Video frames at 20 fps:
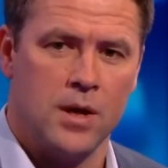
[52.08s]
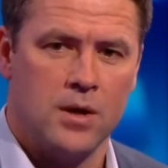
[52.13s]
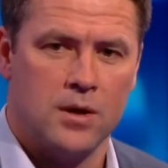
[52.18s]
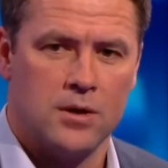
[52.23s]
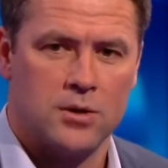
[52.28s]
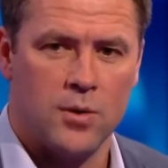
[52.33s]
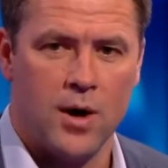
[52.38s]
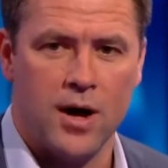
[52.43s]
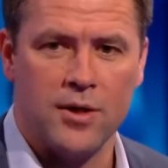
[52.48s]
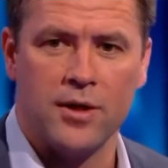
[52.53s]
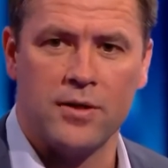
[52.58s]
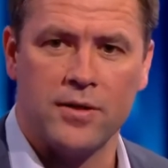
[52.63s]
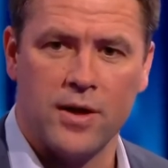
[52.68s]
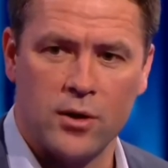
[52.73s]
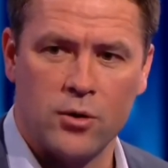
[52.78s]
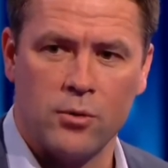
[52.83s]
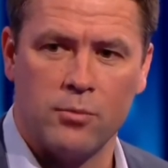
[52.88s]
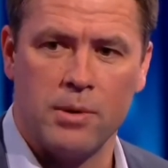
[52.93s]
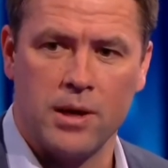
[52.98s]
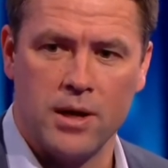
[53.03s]
So I think they
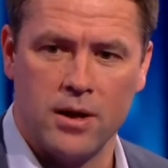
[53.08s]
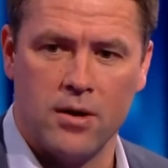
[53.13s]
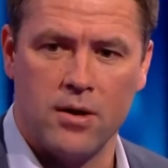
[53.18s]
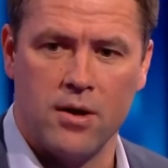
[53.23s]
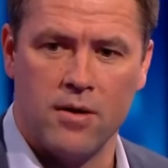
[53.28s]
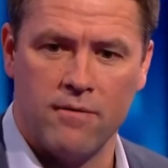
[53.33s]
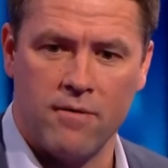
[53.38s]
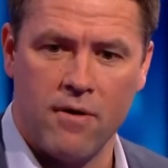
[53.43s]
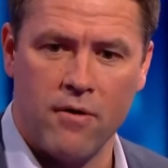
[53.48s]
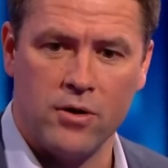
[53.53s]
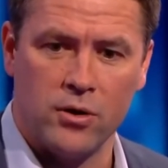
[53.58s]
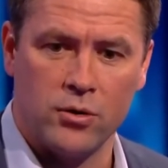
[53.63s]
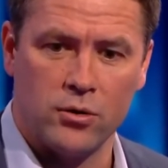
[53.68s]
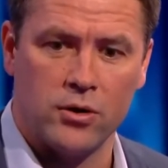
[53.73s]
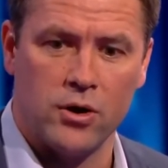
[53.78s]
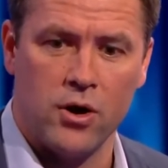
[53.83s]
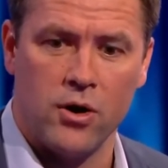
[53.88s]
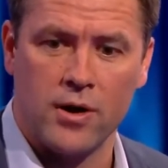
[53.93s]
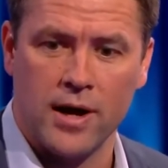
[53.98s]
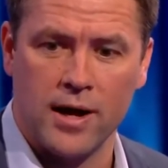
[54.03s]
could be a very
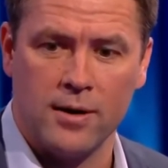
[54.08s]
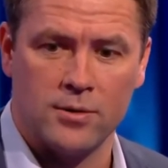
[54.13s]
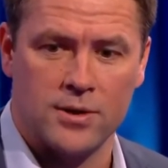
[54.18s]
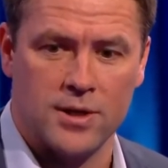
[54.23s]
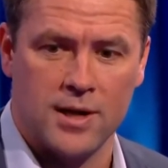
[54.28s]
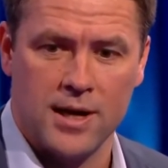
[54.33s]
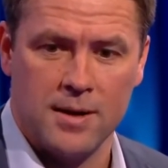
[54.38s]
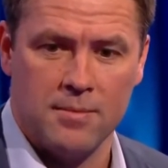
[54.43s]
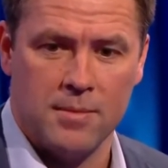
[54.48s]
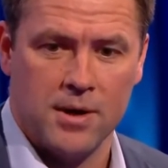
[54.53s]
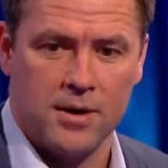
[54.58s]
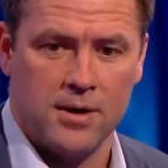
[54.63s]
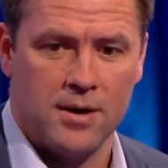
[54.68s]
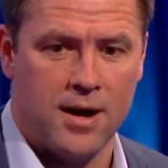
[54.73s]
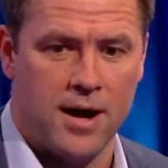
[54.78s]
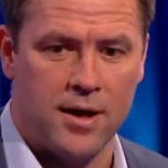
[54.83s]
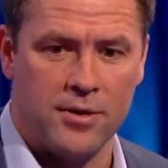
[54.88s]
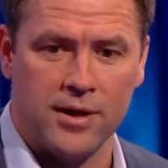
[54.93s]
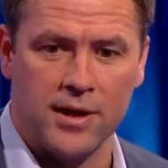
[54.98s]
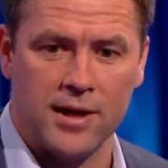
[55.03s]
good knockout team, and
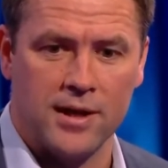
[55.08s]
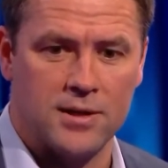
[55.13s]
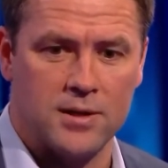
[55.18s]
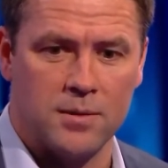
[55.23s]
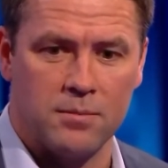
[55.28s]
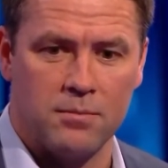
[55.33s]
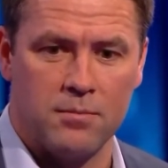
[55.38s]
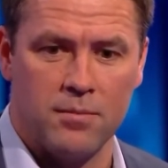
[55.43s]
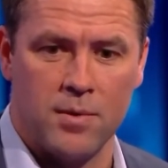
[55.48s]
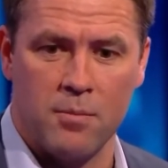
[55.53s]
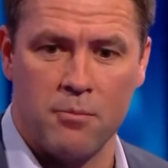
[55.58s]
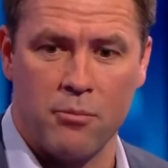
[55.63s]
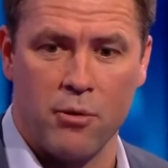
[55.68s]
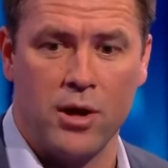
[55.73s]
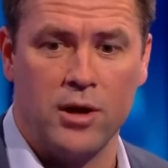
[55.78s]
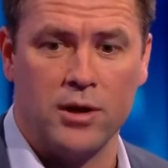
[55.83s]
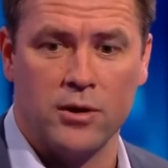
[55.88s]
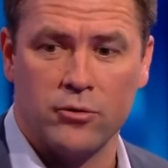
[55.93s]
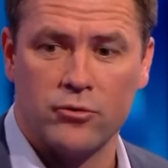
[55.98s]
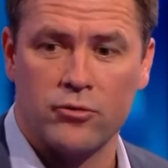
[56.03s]
I think it's a
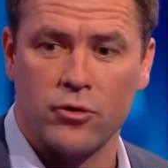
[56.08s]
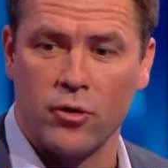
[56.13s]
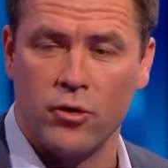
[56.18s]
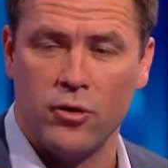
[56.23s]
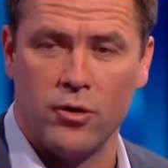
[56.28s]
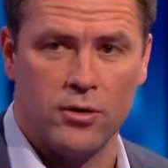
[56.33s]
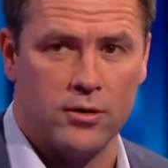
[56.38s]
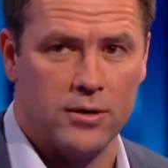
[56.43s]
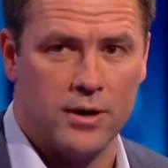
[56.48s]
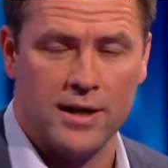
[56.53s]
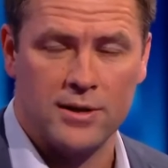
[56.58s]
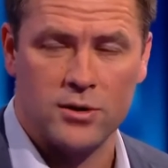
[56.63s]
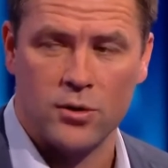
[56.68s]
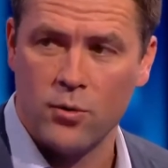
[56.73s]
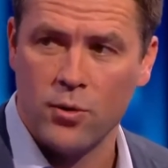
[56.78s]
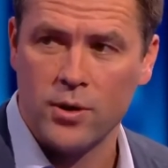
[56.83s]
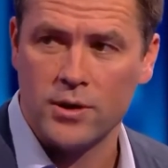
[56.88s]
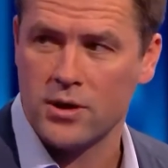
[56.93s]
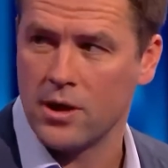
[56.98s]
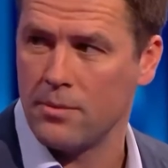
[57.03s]
brilliant draw. It's
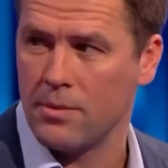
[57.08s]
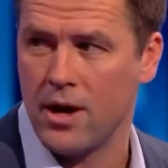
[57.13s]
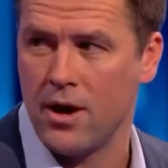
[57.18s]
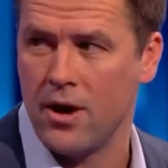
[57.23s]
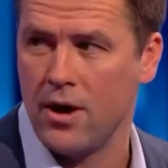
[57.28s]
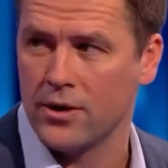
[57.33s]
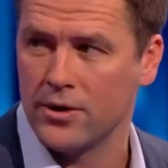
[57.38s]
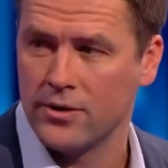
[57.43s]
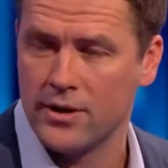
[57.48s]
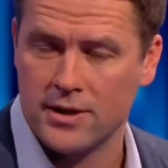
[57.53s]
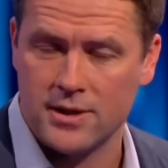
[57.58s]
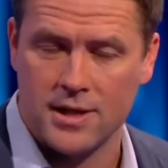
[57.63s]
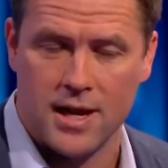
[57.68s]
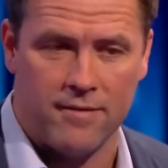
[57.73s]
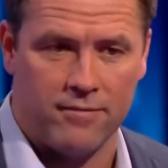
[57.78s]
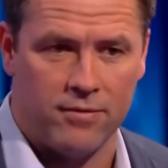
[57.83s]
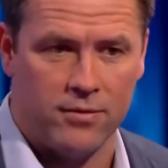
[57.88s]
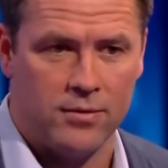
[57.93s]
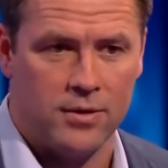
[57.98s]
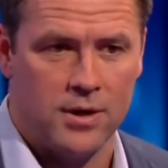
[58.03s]
always going to be hard at this
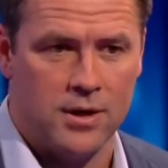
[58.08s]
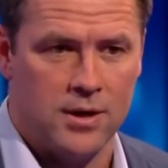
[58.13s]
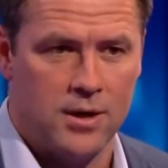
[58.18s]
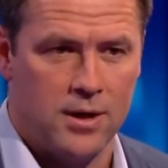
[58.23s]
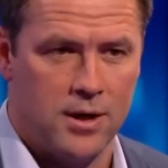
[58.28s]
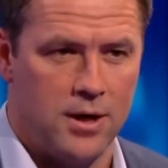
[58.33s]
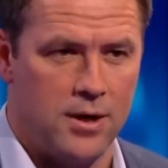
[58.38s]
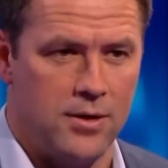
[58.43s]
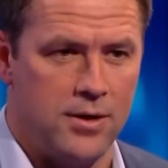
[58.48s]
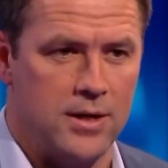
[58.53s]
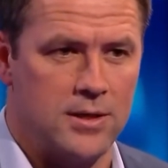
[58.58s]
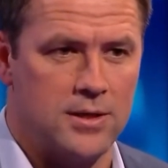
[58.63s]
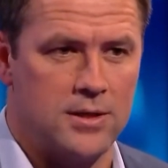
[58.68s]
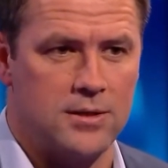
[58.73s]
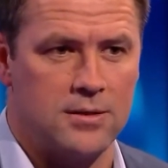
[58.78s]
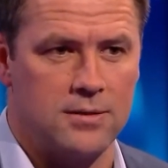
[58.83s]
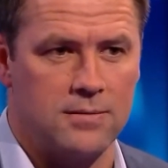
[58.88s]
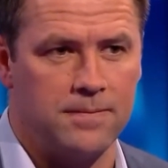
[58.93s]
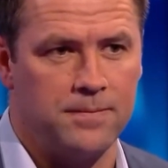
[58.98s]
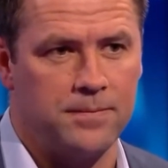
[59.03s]
level, this
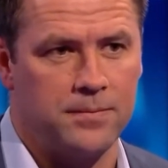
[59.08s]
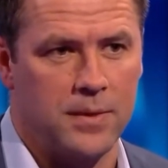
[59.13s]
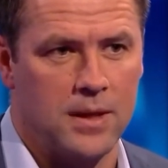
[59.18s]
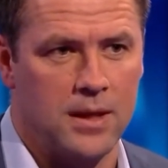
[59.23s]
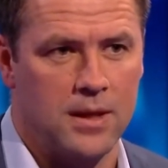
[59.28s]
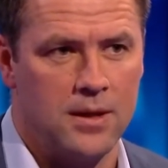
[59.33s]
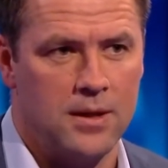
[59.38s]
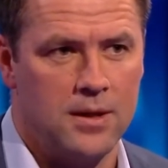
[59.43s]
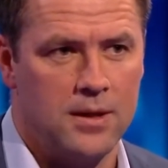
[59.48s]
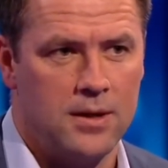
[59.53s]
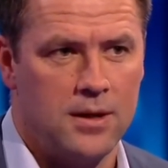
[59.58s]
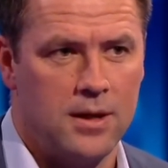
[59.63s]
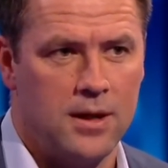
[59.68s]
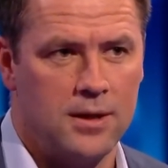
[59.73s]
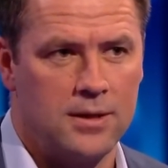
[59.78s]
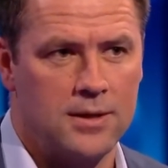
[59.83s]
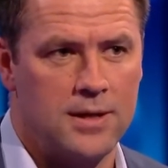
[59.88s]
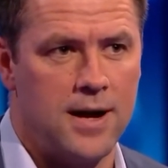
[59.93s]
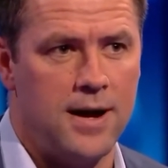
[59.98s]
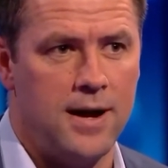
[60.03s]

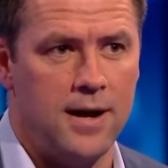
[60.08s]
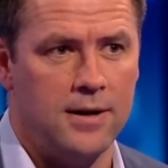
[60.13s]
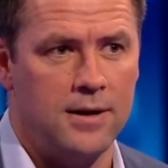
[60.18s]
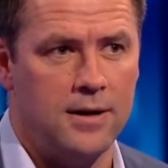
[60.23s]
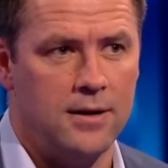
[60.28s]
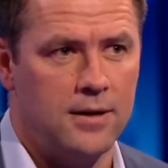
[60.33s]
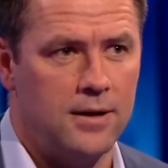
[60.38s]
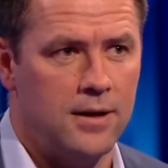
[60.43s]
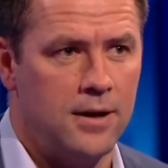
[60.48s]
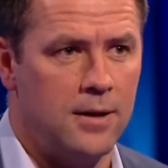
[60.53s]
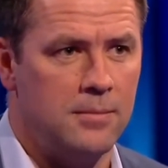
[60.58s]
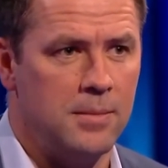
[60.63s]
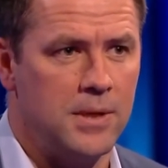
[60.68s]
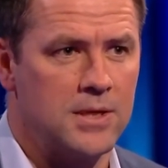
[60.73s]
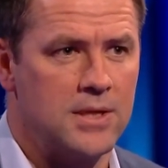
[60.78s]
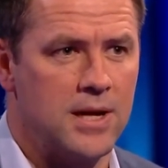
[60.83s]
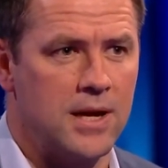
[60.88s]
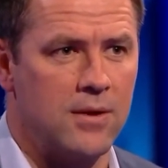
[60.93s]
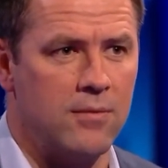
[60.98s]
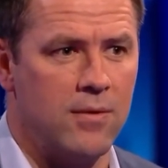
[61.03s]
tie in the
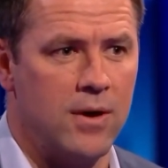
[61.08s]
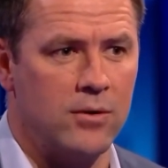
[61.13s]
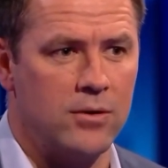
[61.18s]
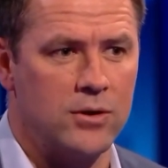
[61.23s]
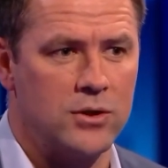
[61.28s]
second round of